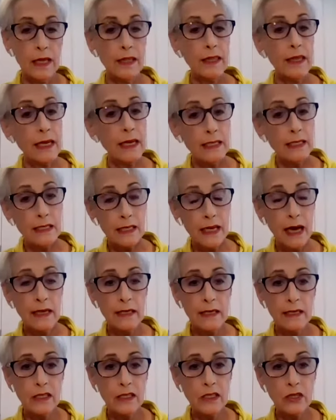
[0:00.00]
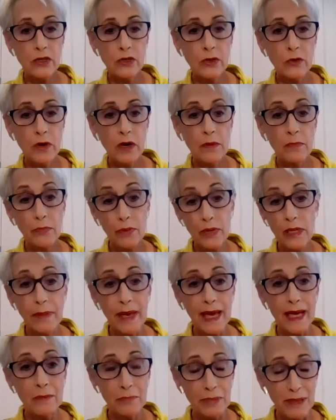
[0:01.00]
I think it's gotten us to a pretty
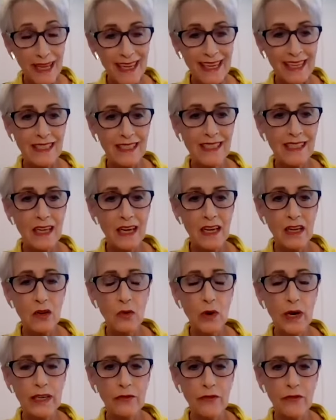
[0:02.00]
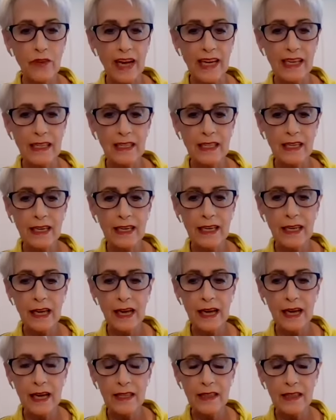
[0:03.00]
bad place, quite frankly.
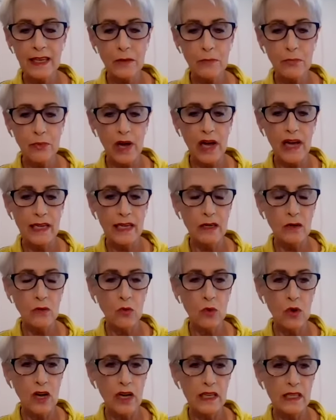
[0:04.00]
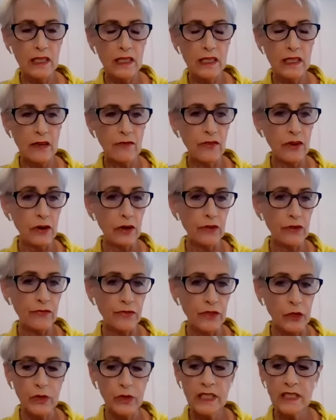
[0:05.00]
I think Brian was very
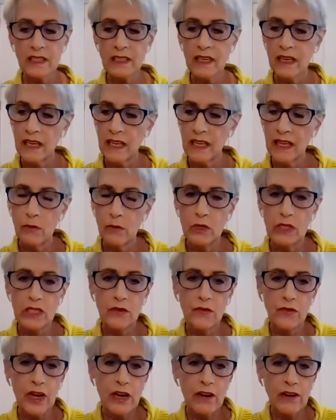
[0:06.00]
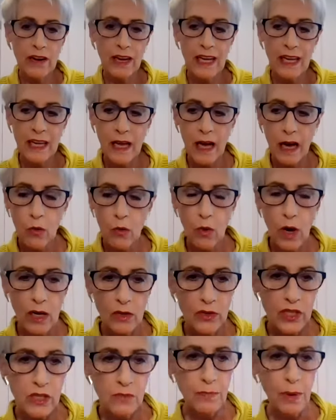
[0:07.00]
fluent, and he was very
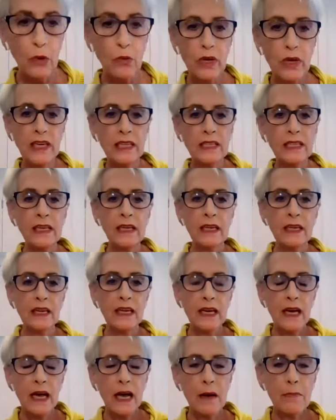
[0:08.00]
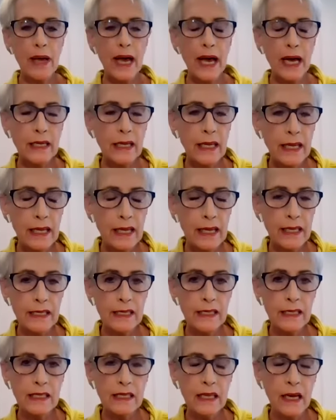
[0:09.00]
well-spoken about
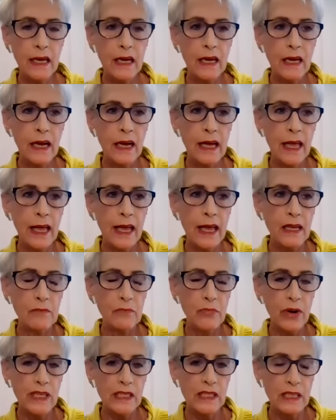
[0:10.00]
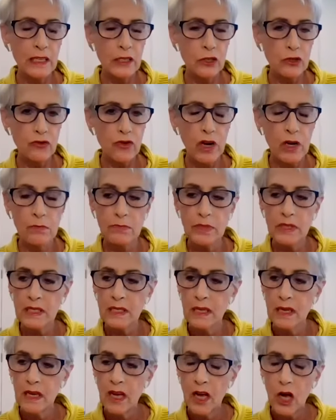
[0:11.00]
his and President
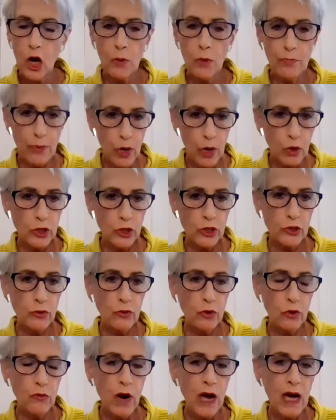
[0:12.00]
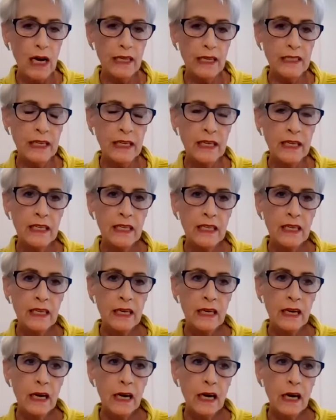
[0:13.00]
Trump's approach to Iran.
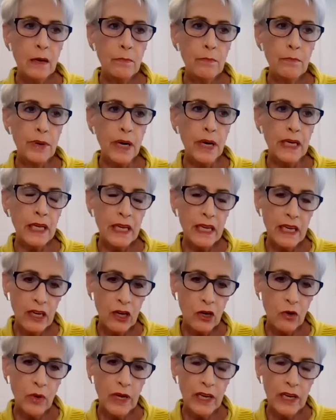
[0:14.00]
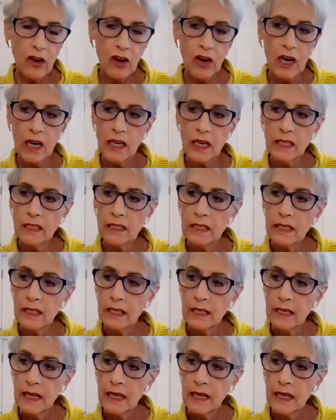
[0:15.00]
But here we are,